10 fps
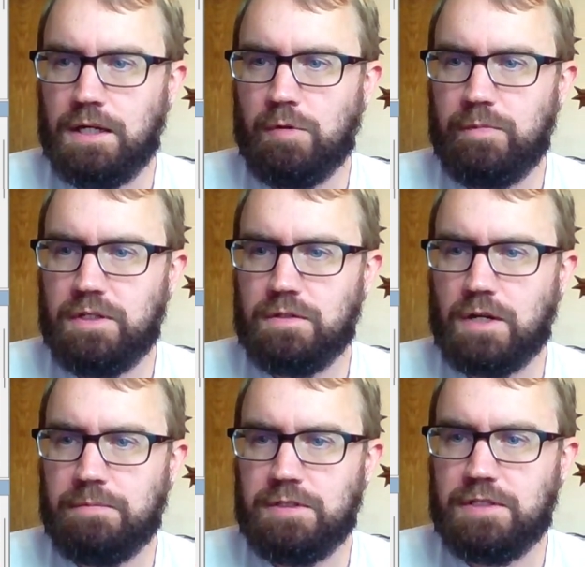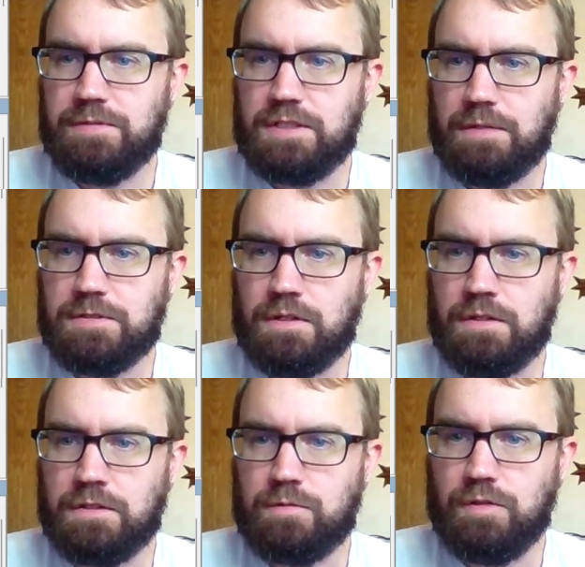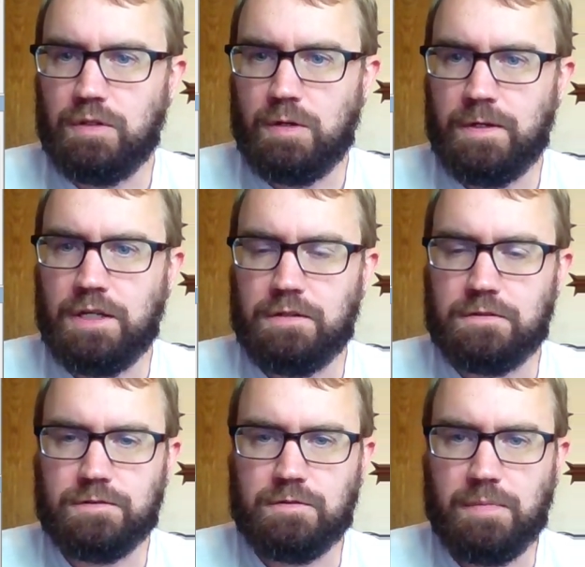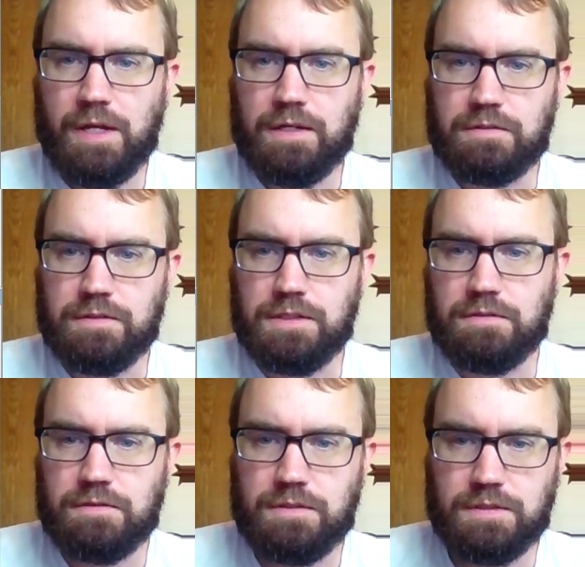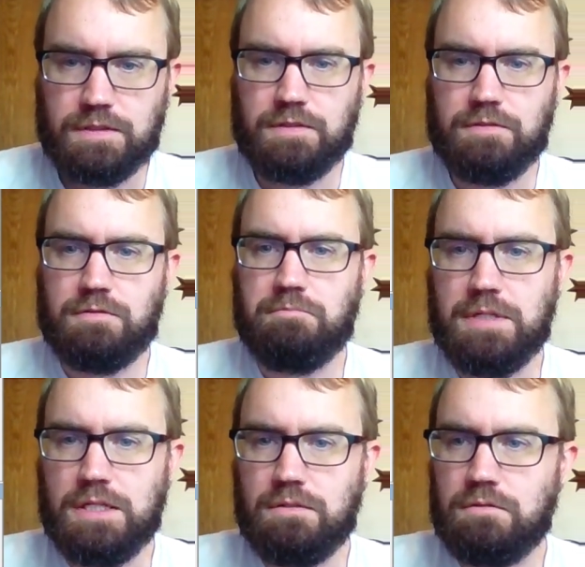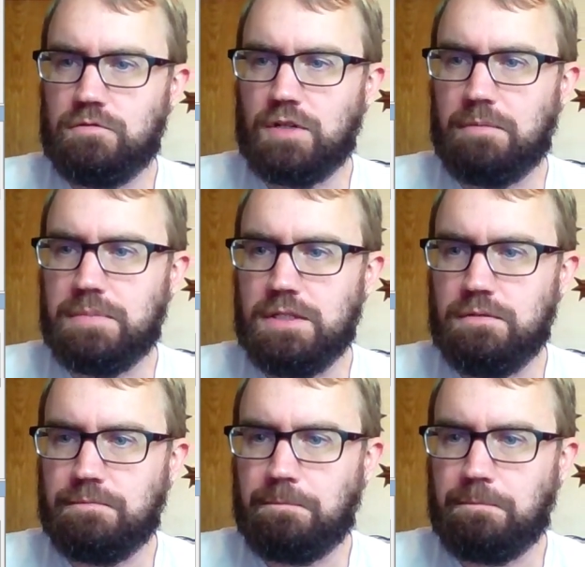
Moment in grime and dubstep songs when the low end enters dramatically. That's a beat, drop beat.